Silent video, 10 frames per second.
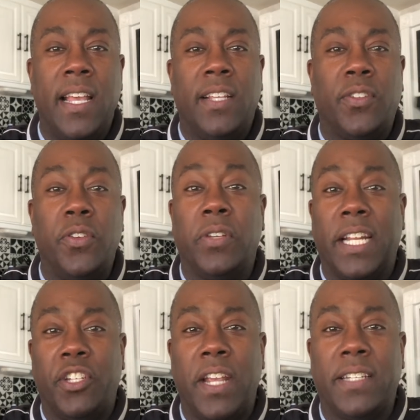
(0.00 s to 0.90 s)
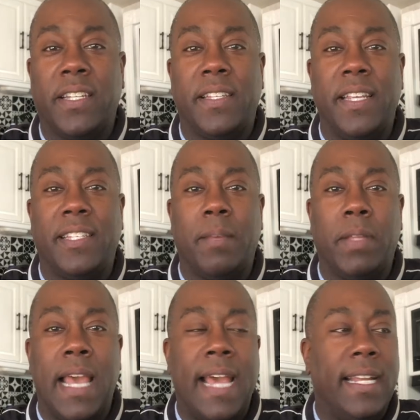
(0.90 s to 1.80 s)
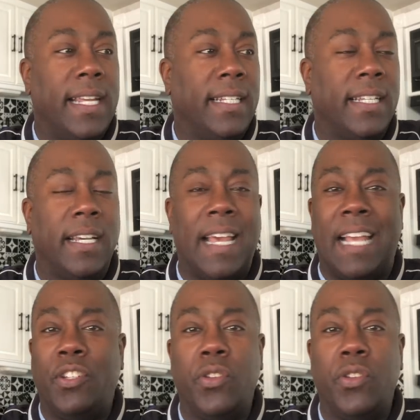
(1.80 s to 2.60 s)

So you'll get a chance to see some of that. And as